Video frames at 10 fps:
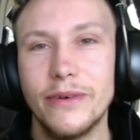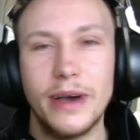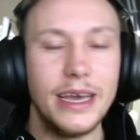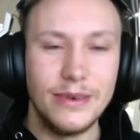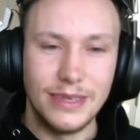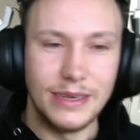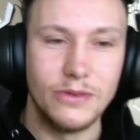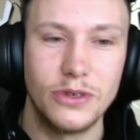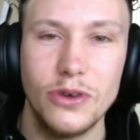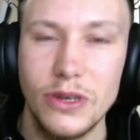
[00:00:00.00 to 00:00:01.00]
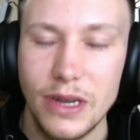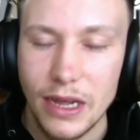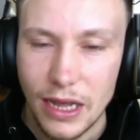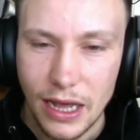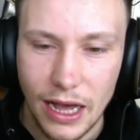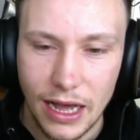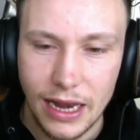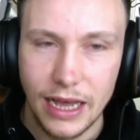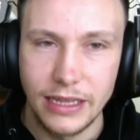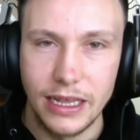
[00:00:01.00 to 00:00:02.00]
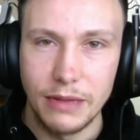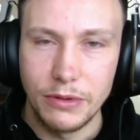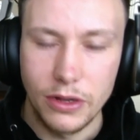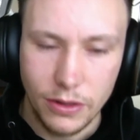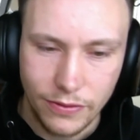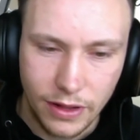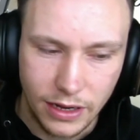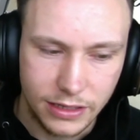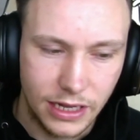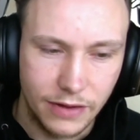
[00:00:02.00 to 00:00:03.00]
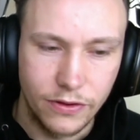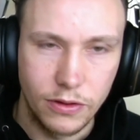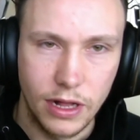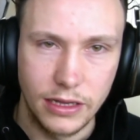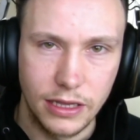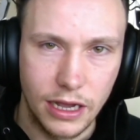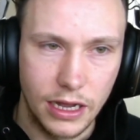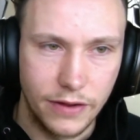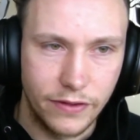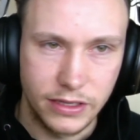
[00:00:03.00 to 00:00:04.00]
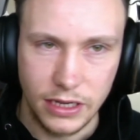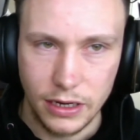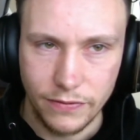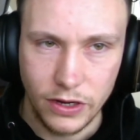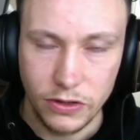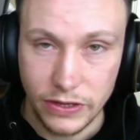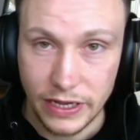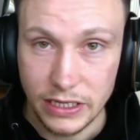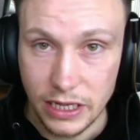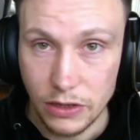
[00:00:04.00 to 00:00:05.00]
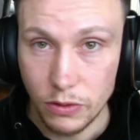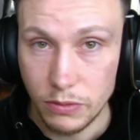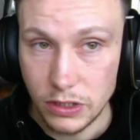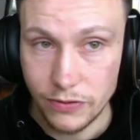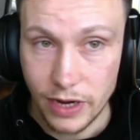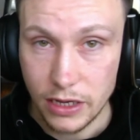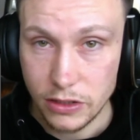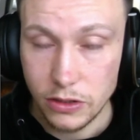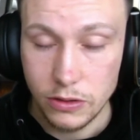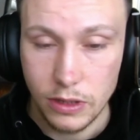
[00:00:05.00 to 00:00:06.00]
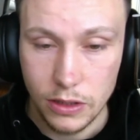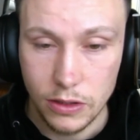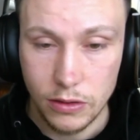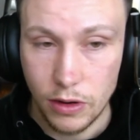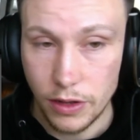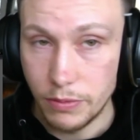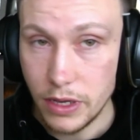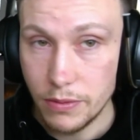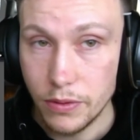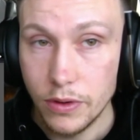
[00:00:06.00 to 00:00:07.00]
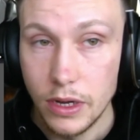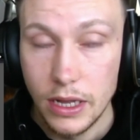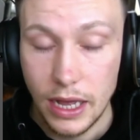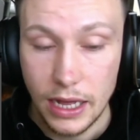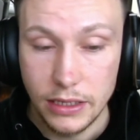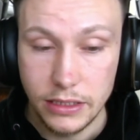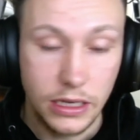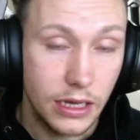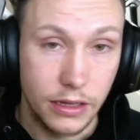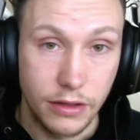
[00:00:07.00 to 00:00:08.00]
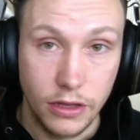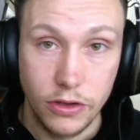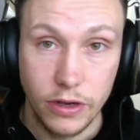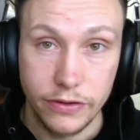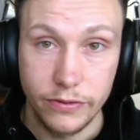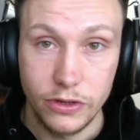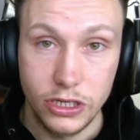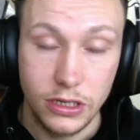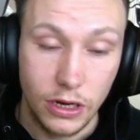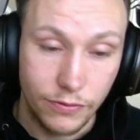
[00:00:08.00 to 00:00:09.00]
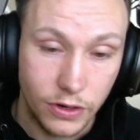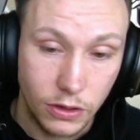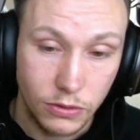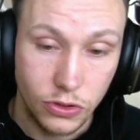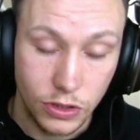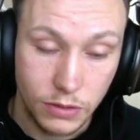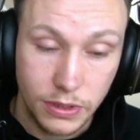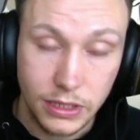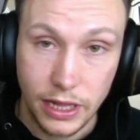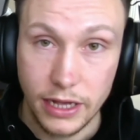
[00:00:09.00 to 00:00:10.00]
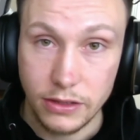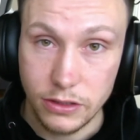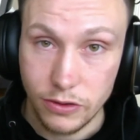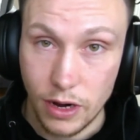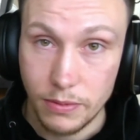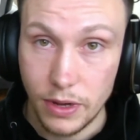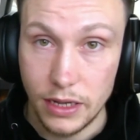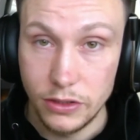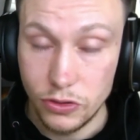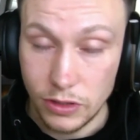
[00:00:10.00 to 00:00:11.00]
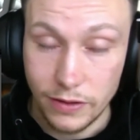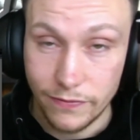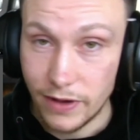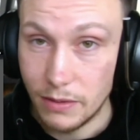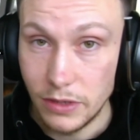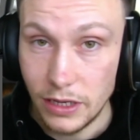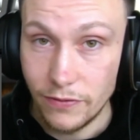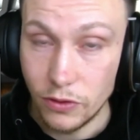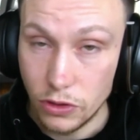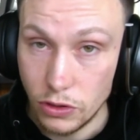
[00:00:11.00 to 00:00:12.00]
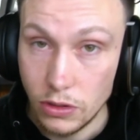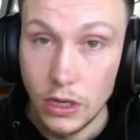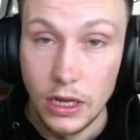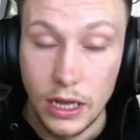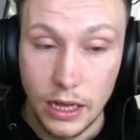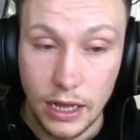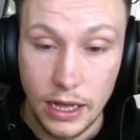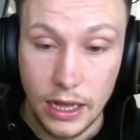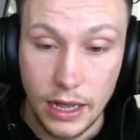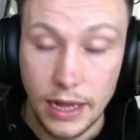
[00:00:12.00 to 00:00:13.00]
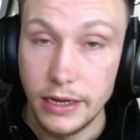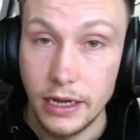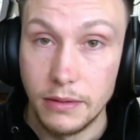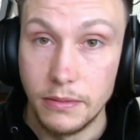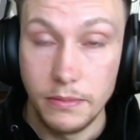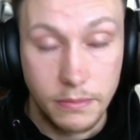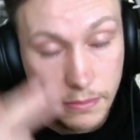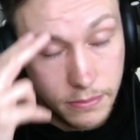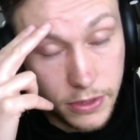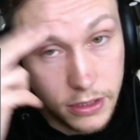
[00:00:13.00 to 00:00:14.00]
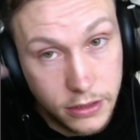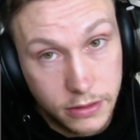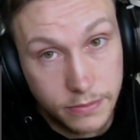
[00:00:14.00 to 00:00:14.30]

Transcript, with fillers: way, it was it was good. Uh, I liked it. Let me know if, like I said, if you liked it, and if there's any other videos of his that you want me to react to, or, or other people. And yeah, thank you guys for watching. I really hope you enjoyed. Please like, subscribe, and join the family if you're new. Uh, and yeah, peace.